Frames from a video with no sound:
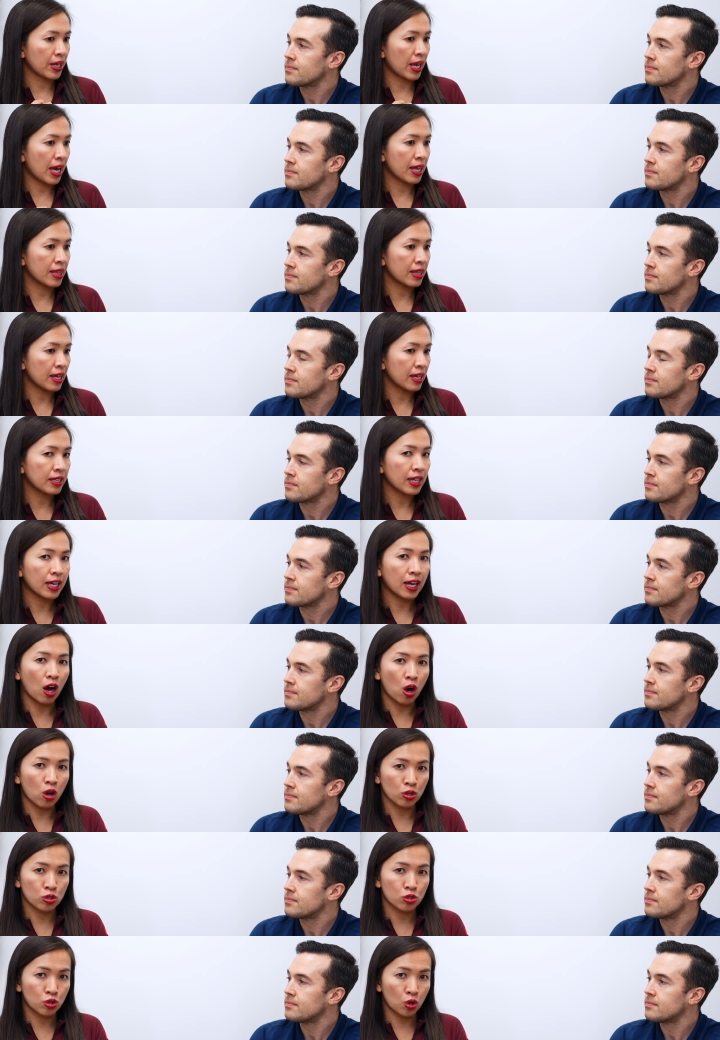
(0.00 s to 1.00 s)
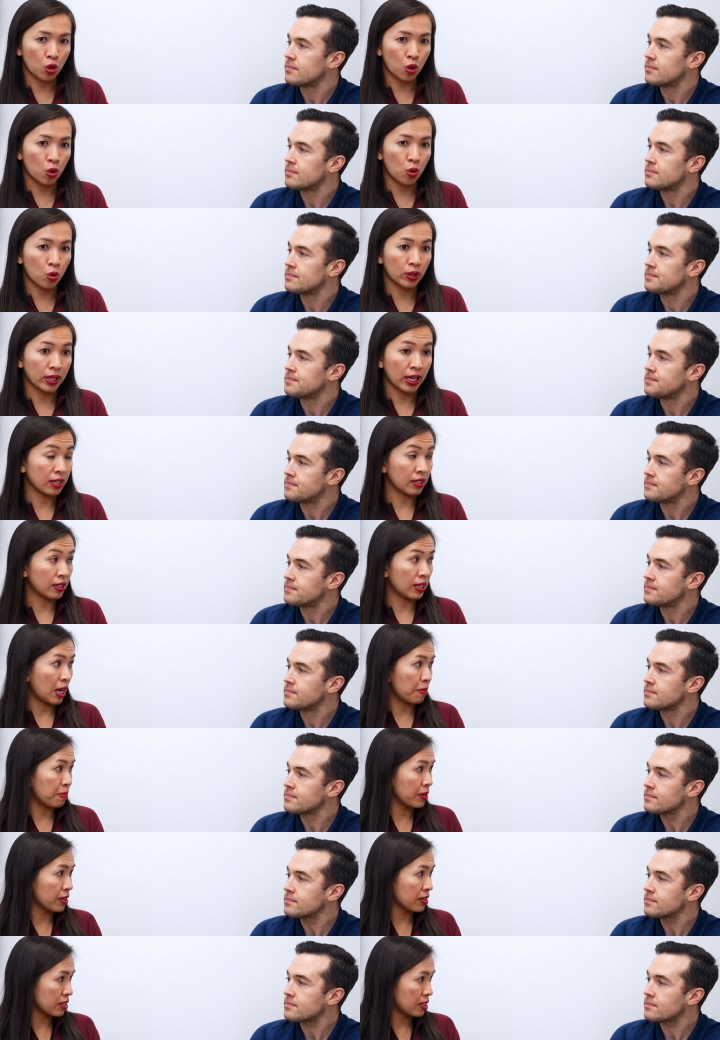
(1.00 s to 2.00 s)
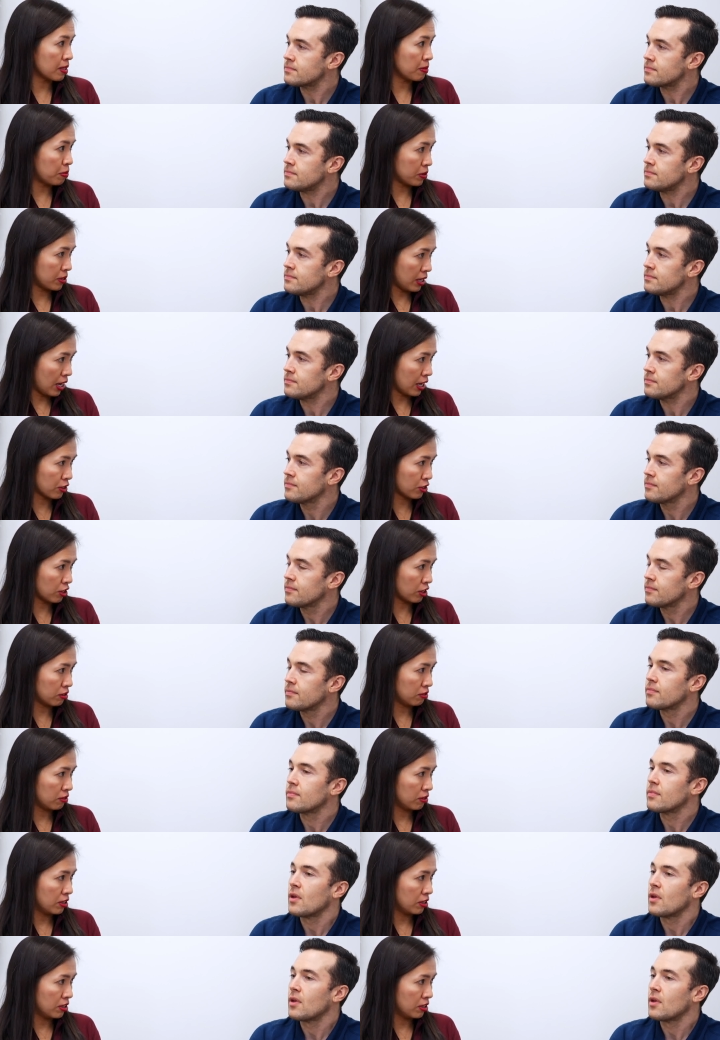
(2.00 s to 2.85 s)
Speaker 1: and then they also get liability protection.